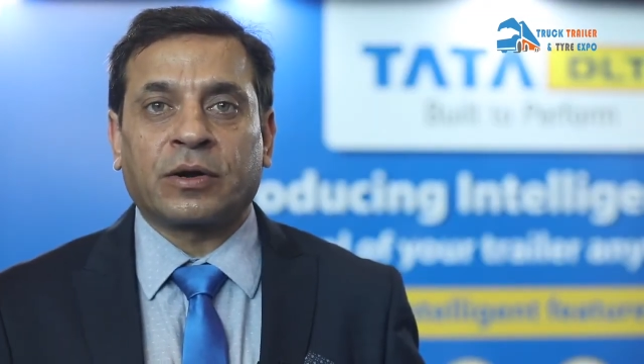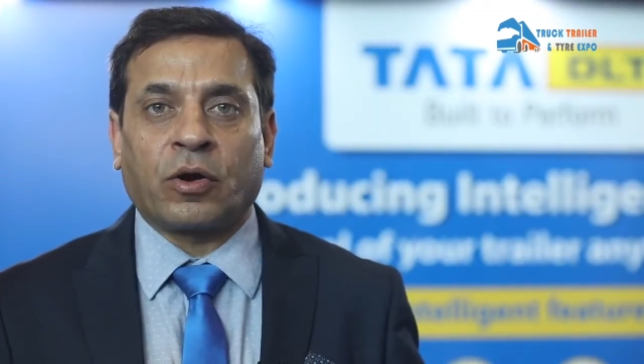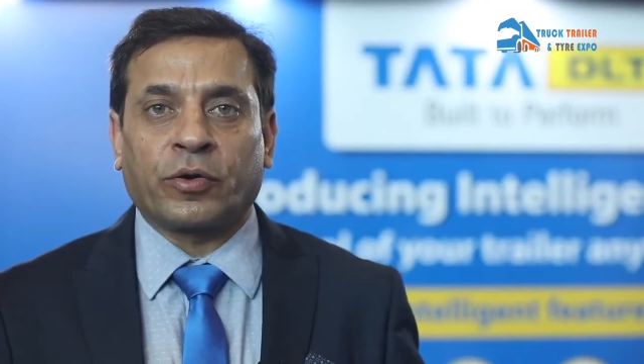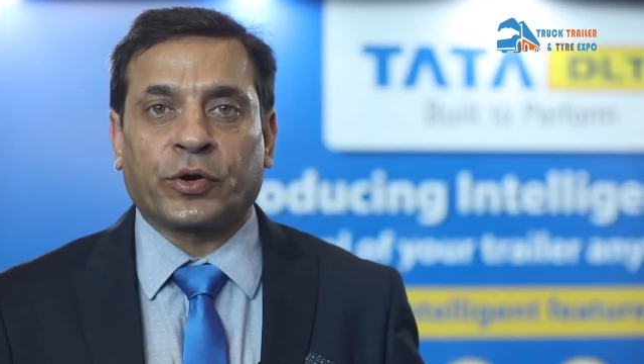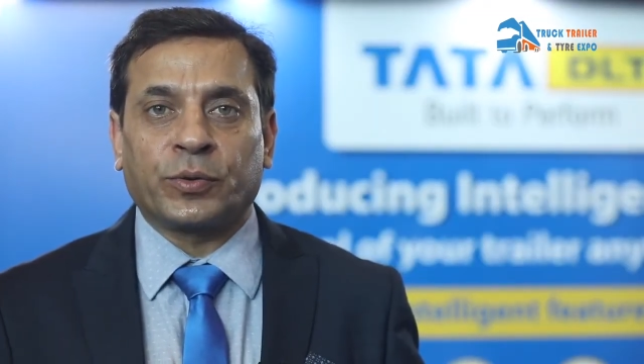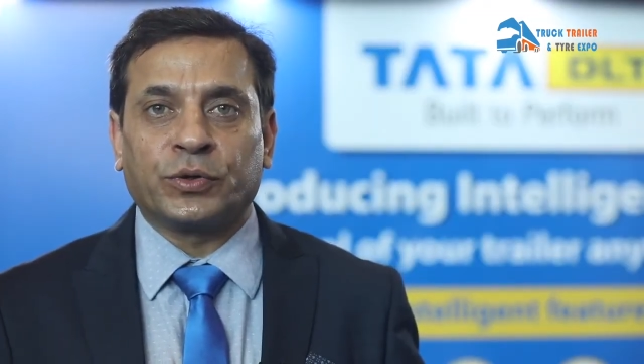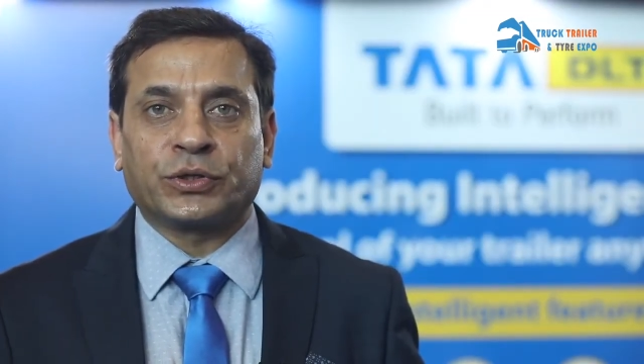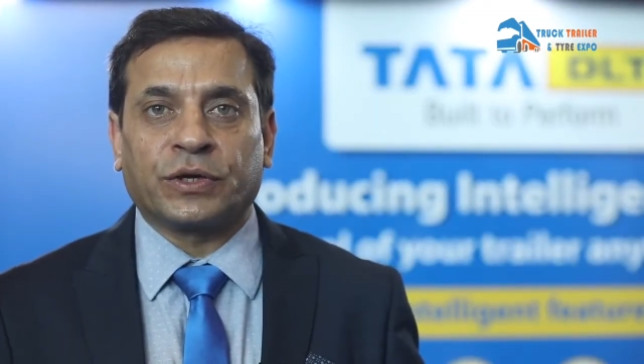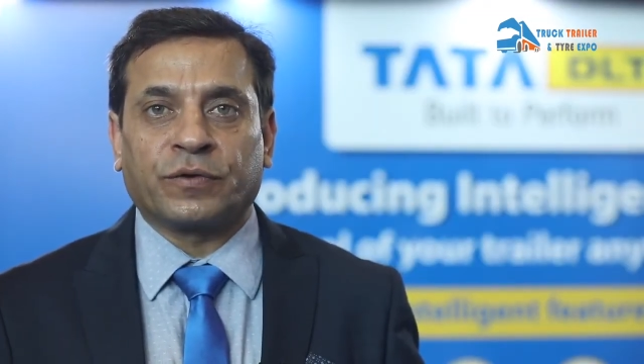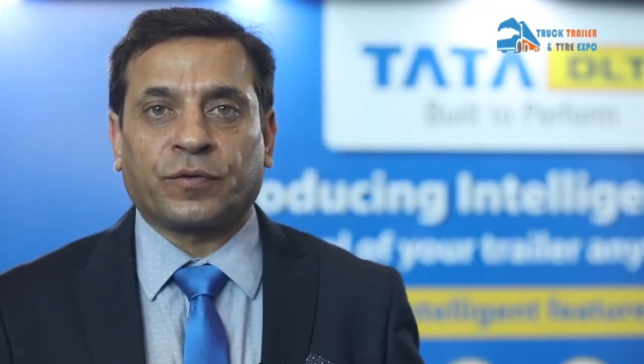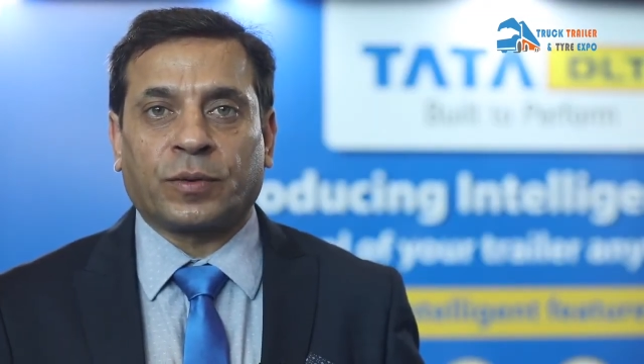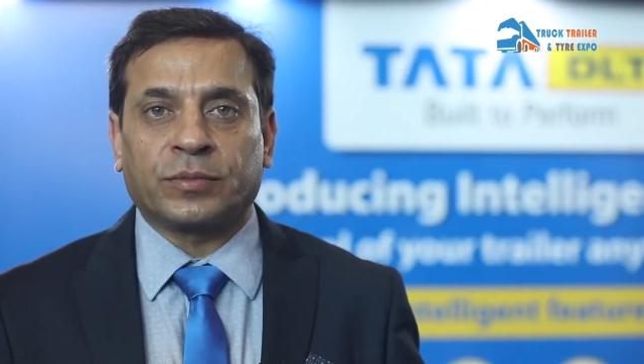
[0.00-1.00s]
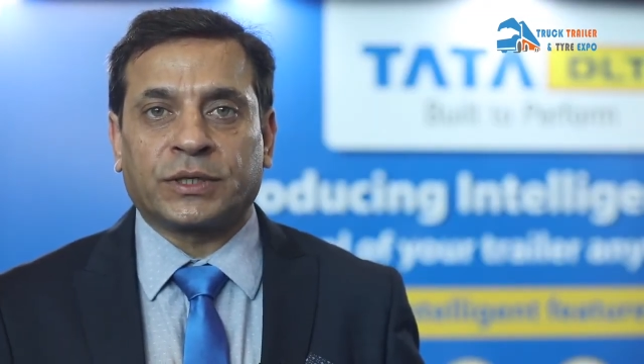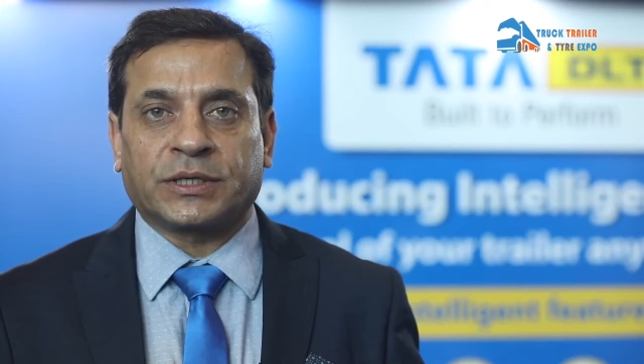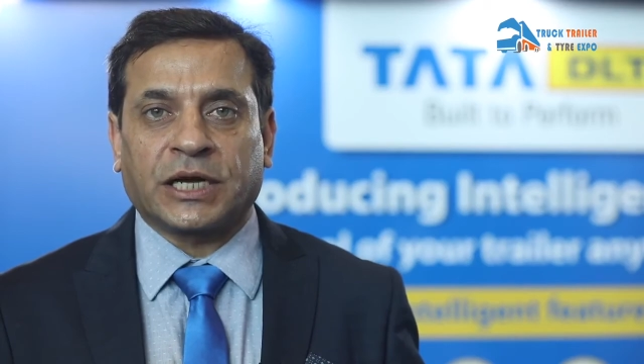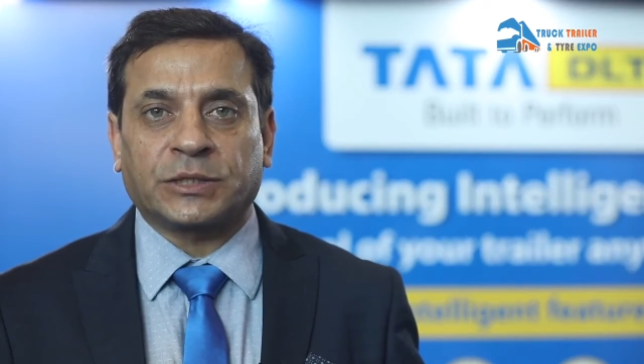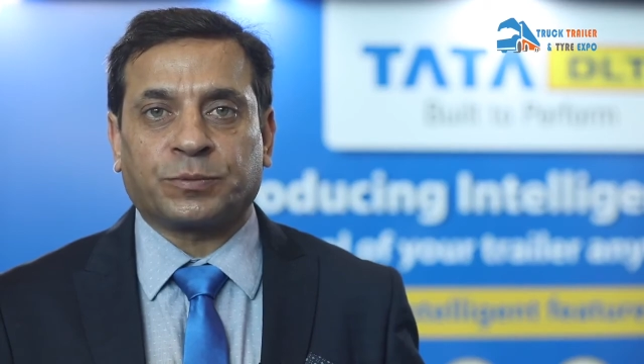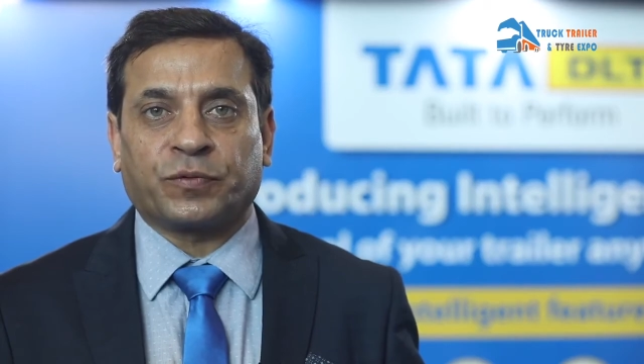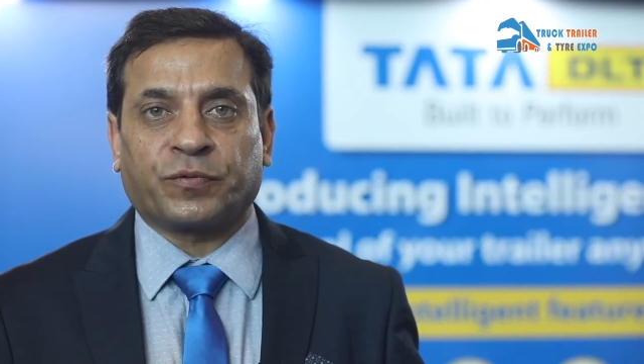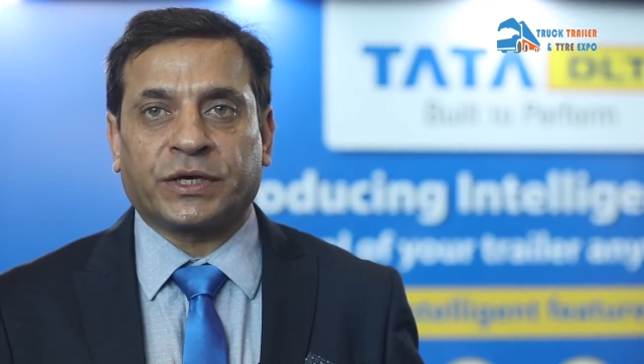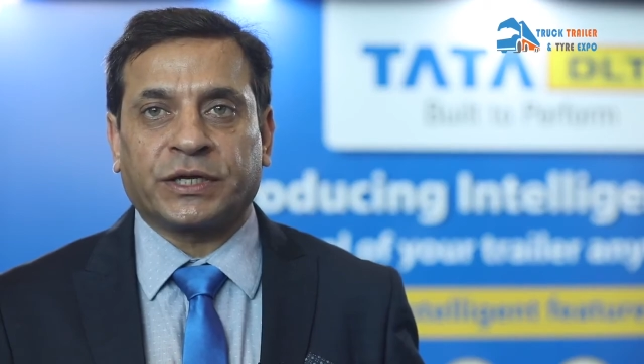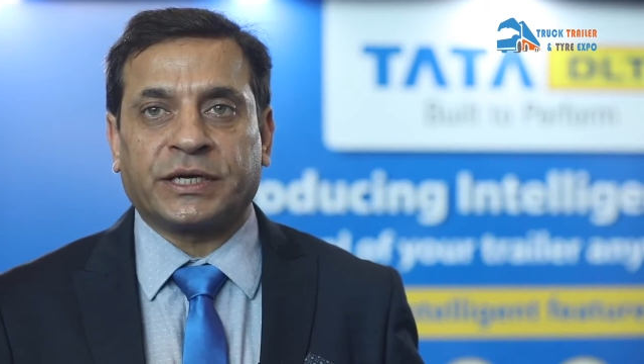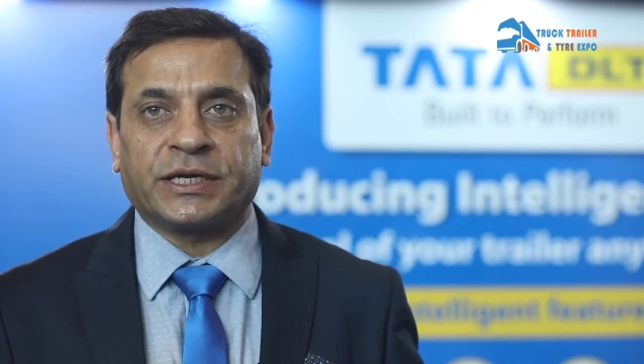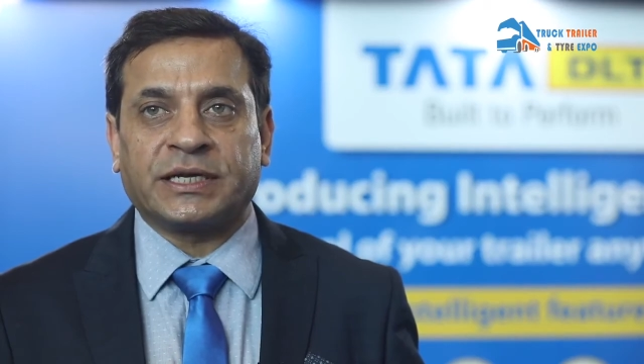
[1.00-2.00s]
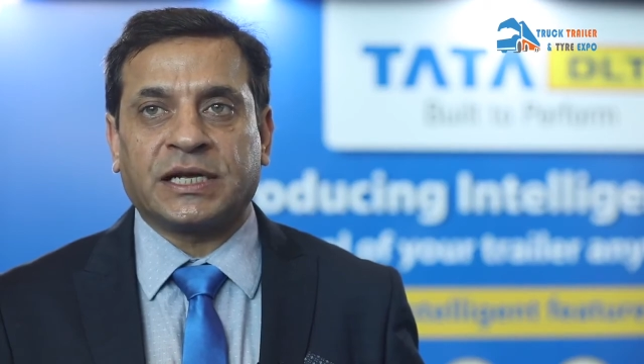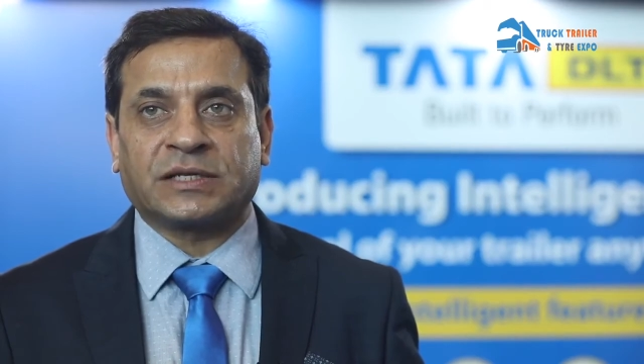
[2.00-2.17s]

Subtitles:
contribution from the transport facility